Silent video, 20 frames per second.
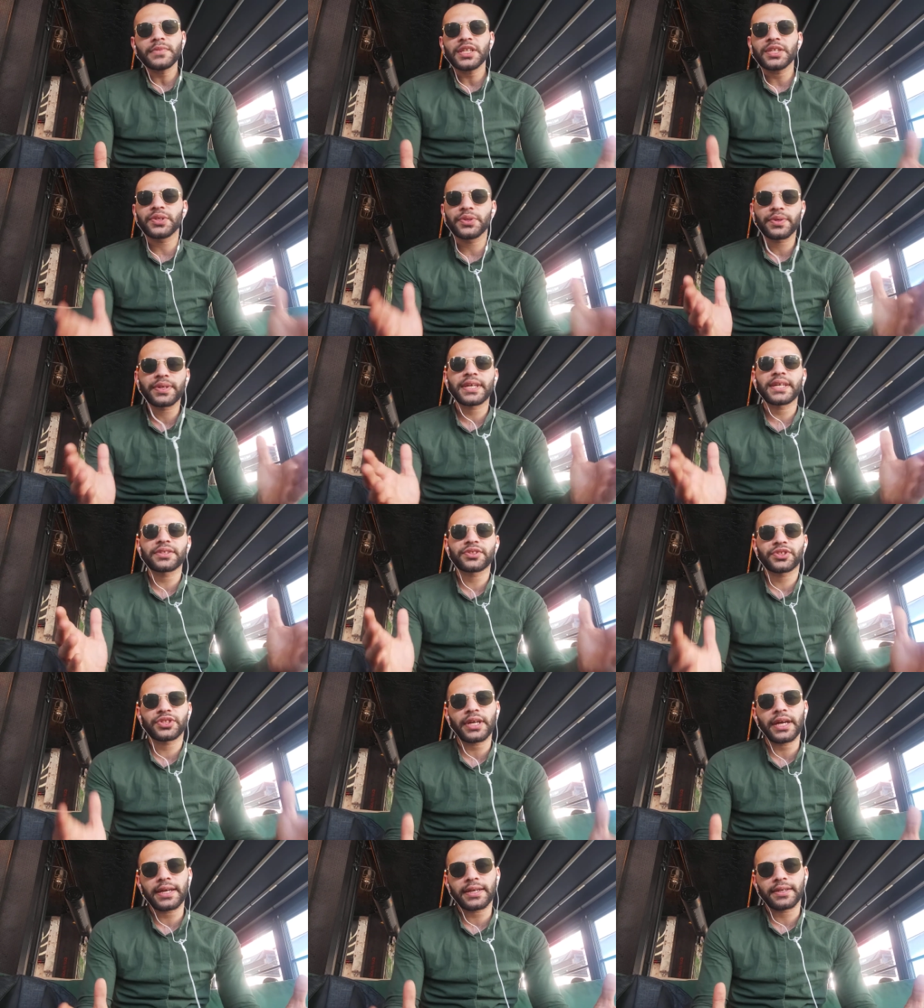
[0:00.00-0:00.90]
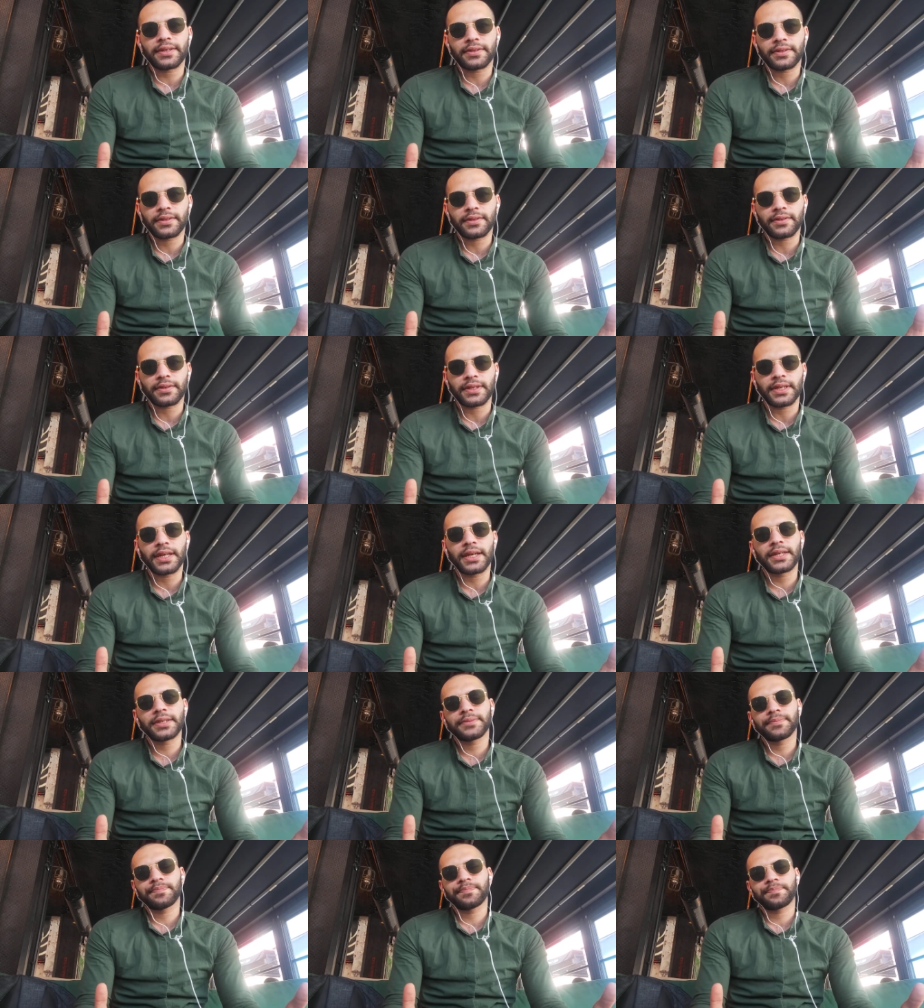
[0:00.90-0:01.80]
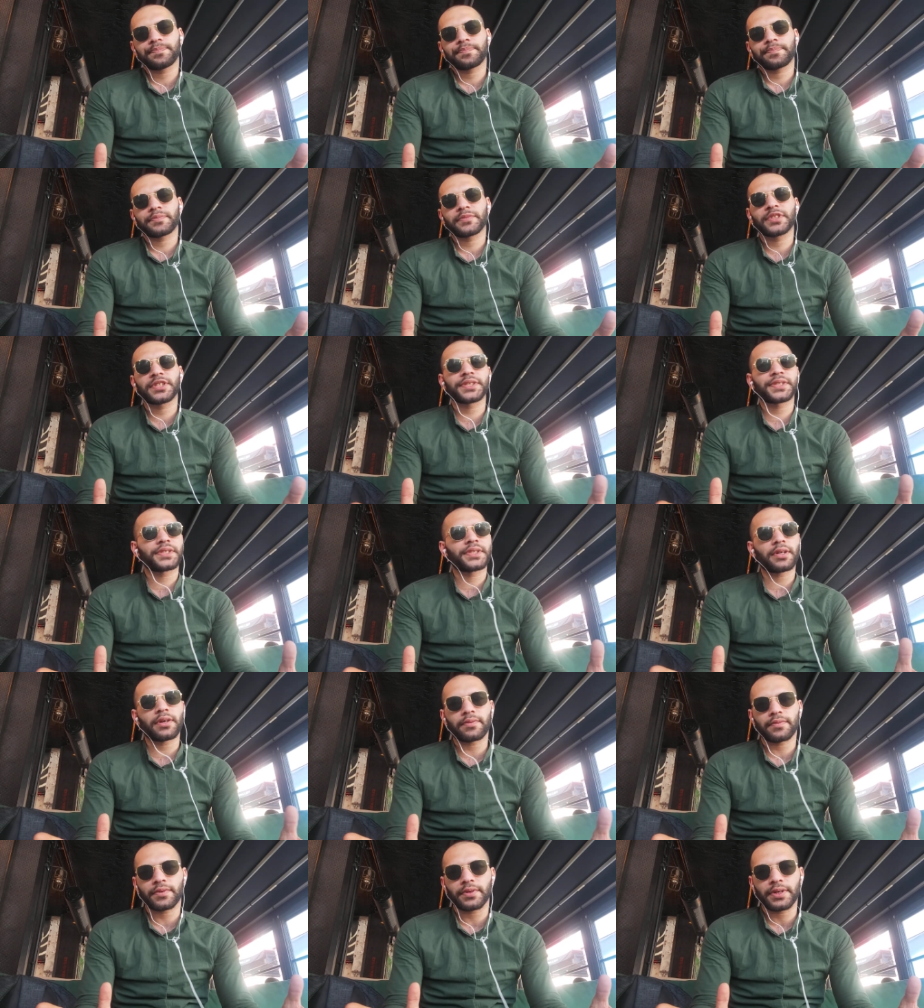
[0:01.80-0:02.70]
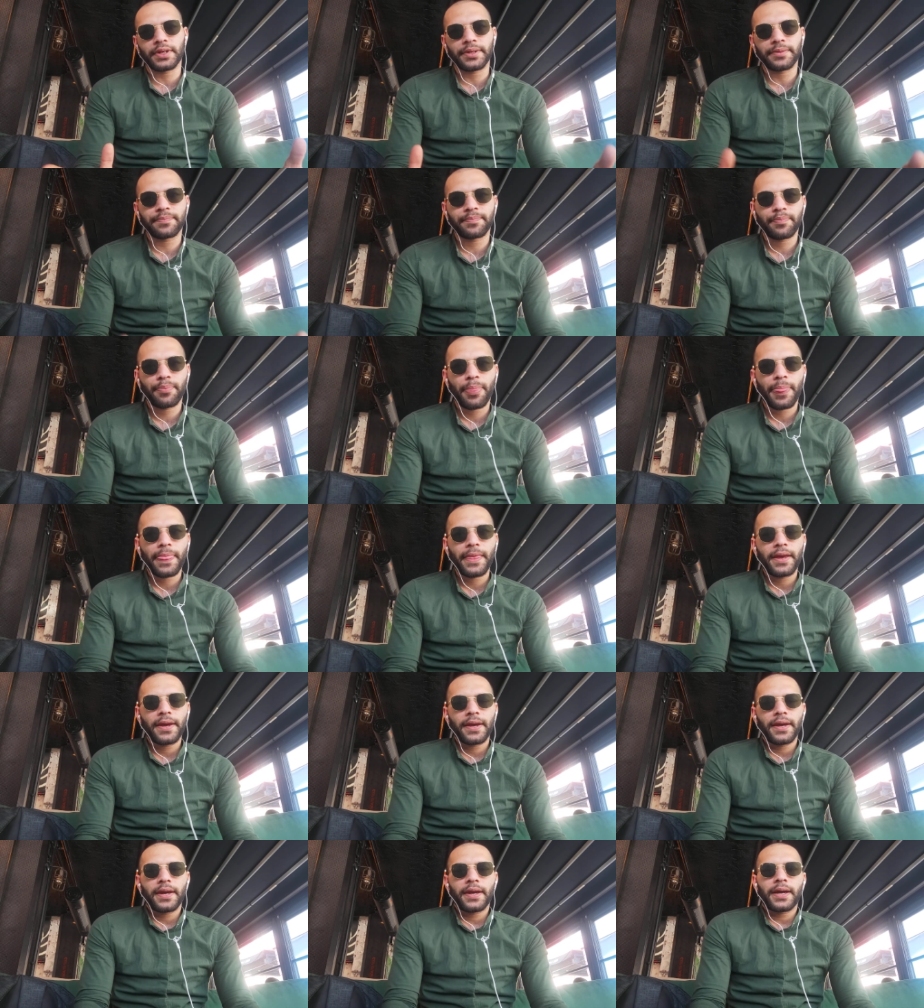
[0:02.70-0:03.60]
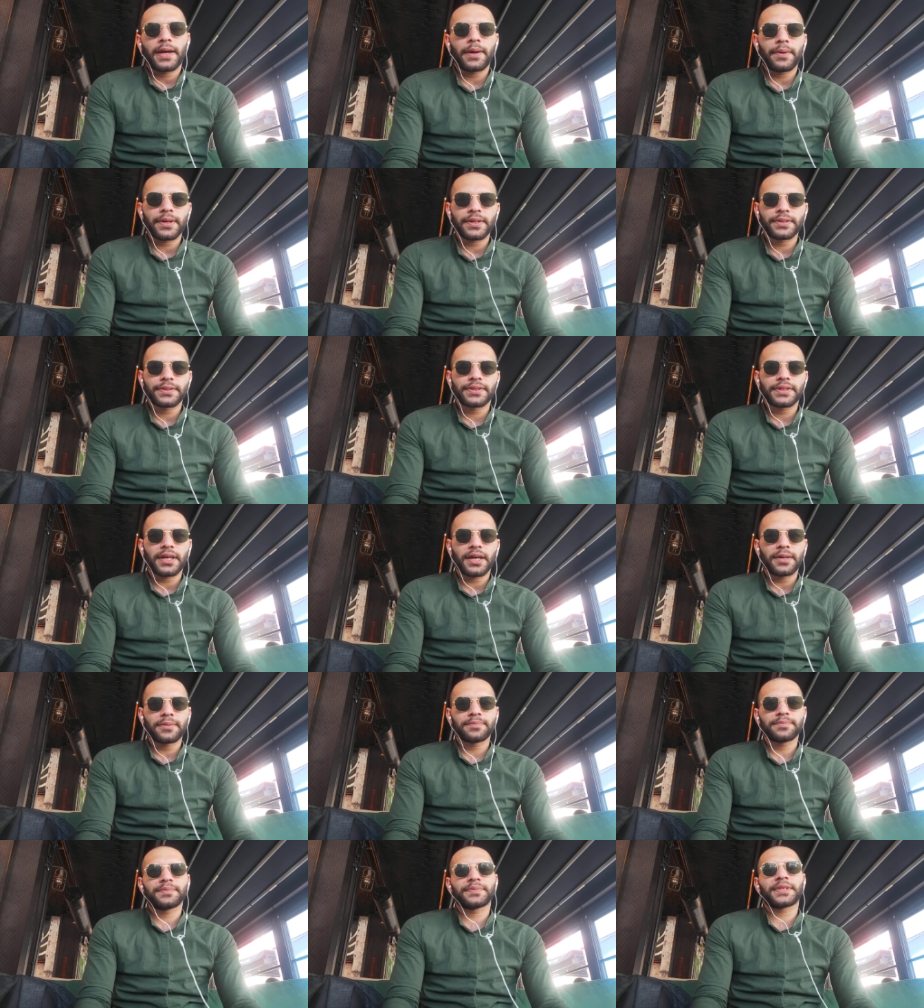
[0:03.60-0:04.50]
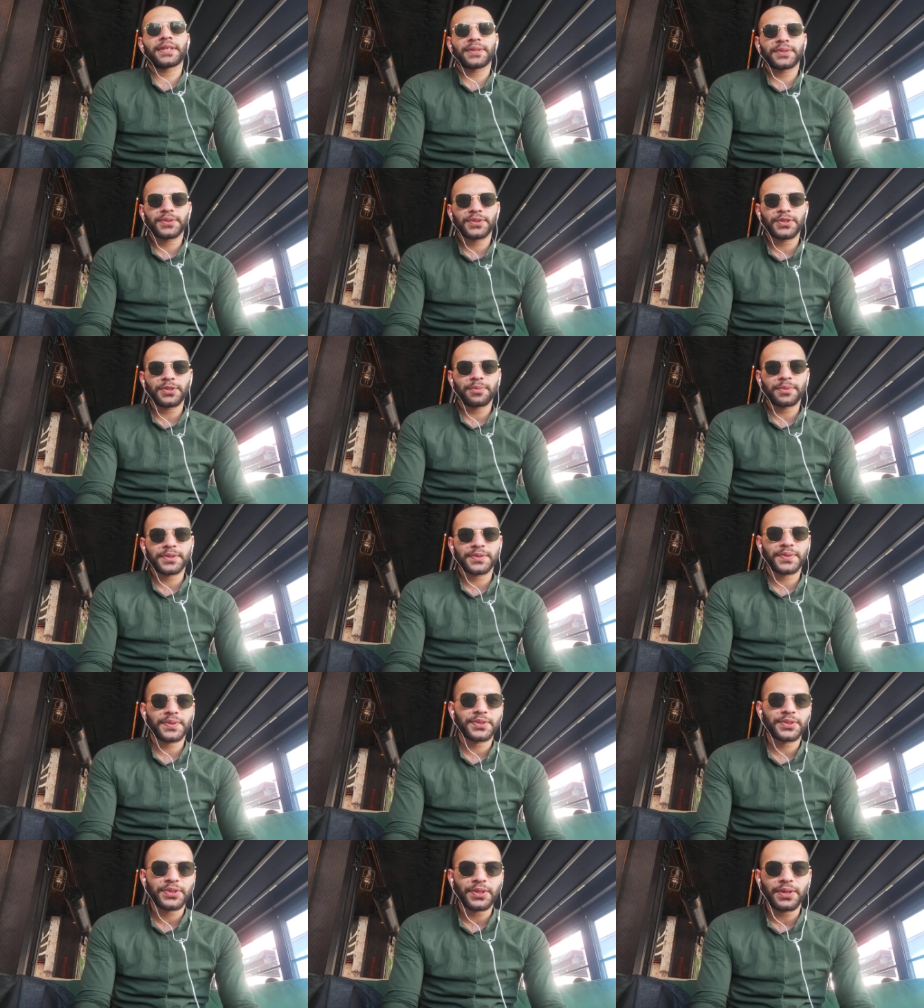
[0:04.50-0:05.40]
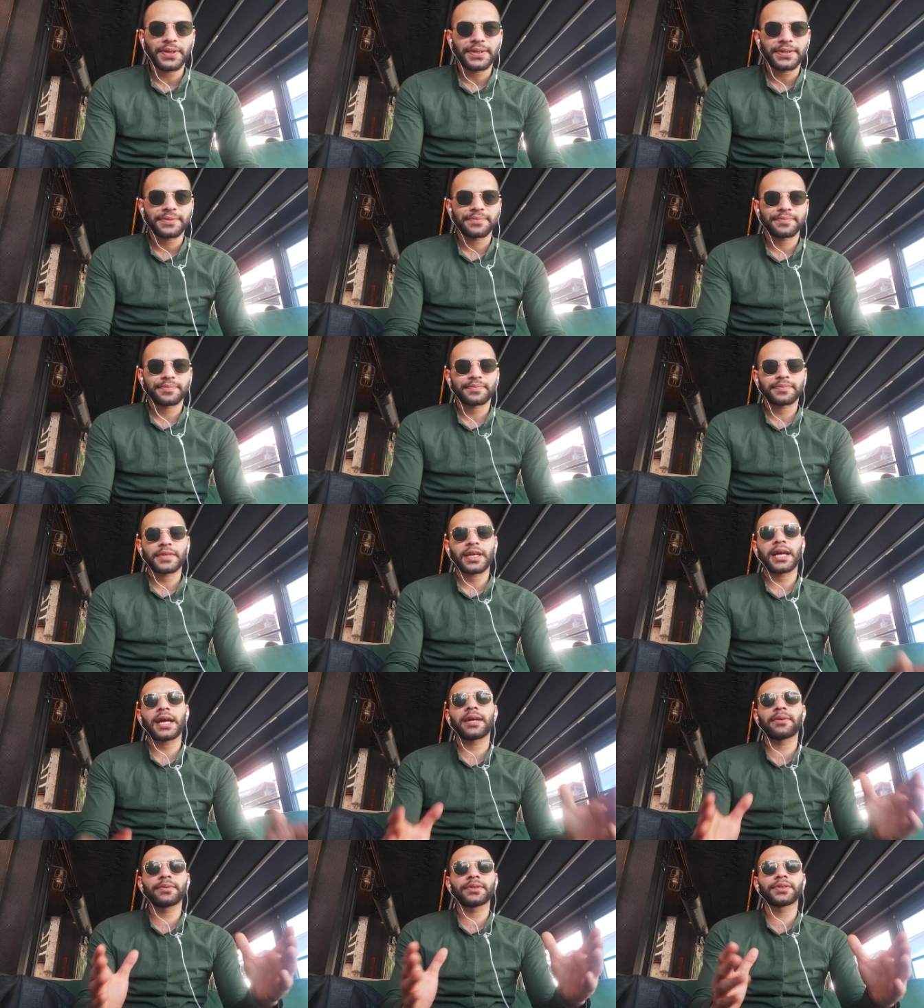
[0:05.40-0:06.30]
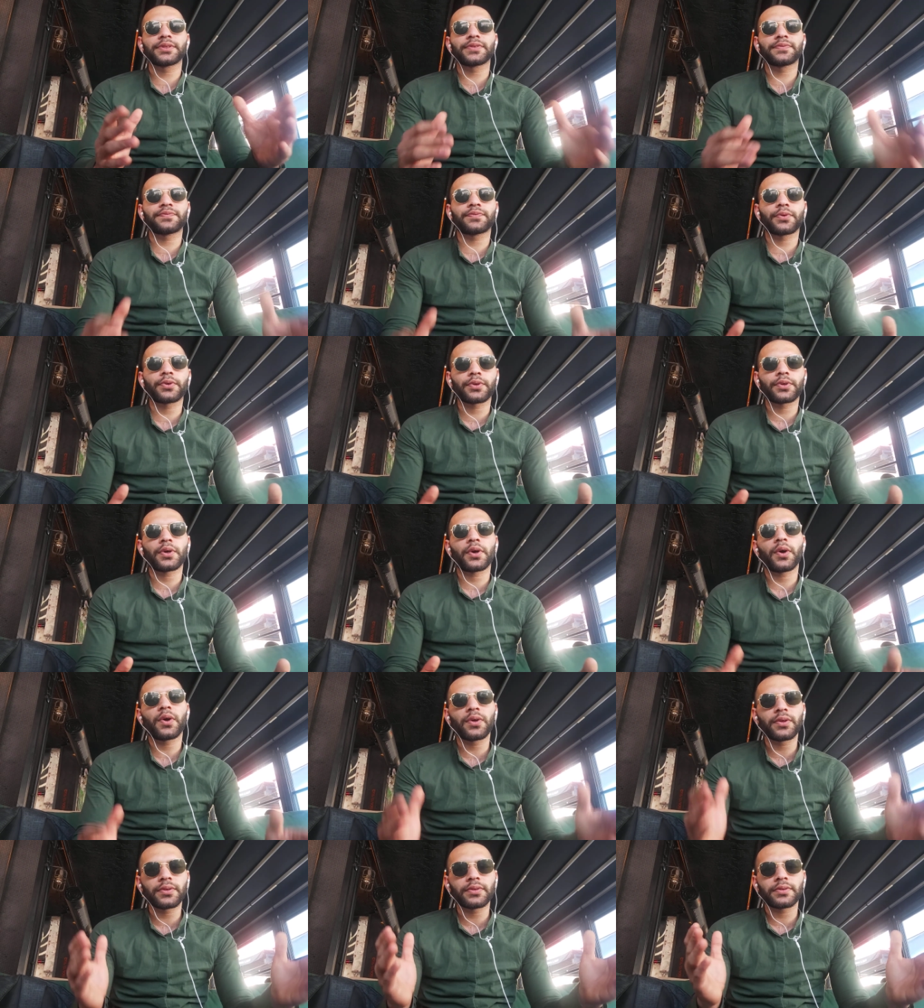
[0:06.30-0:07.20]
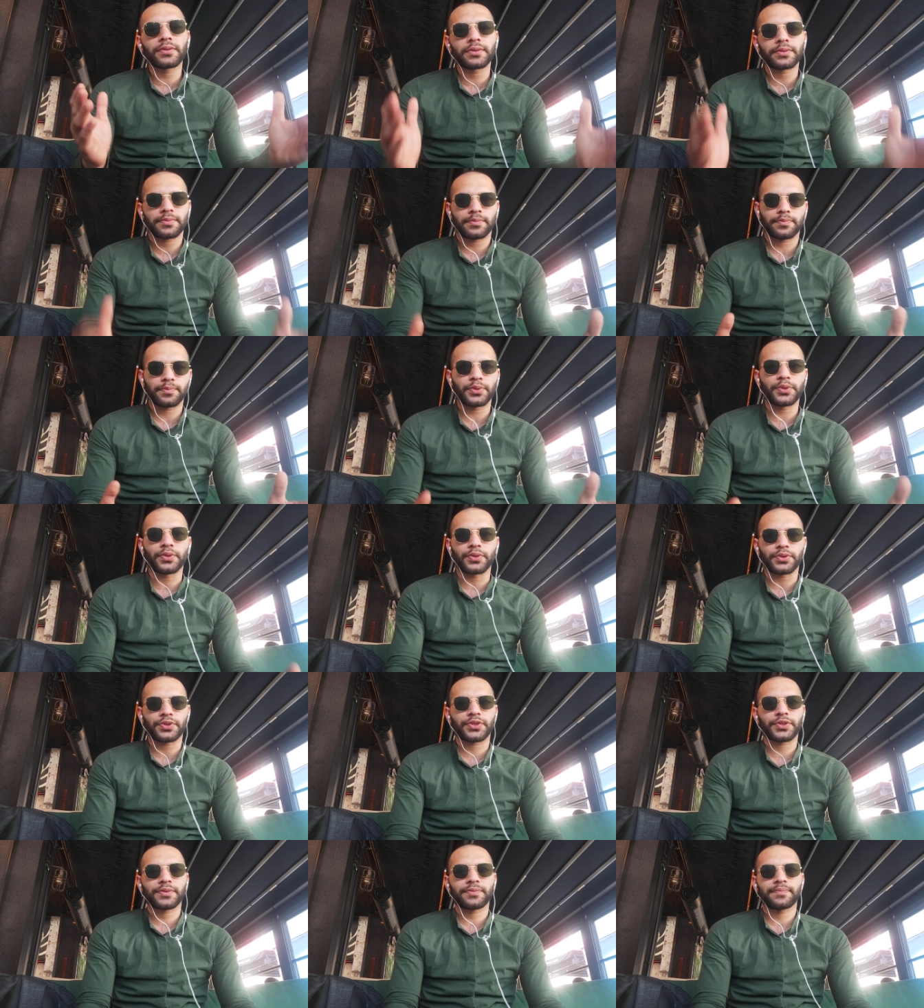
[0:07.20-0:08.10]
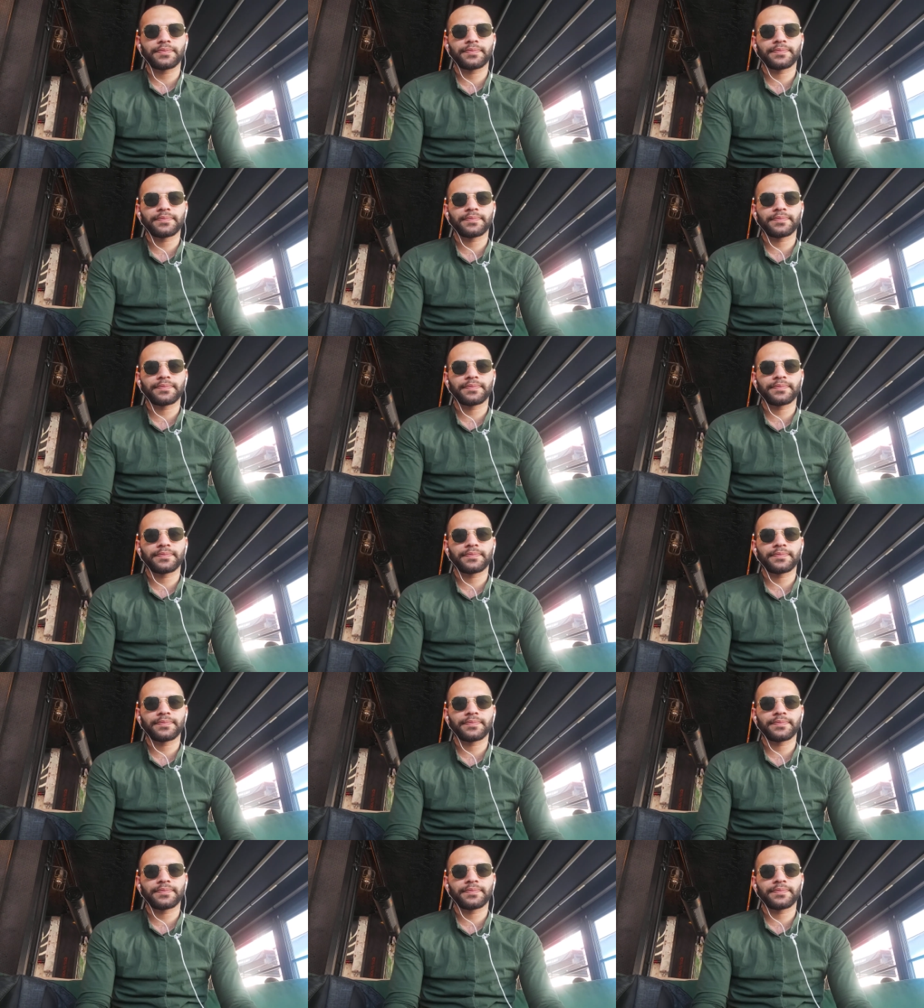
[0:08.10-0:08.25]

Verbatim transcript: You can check it, okay? Just don't worry. Have a good time. Thank you so much for joining. I will do for all books.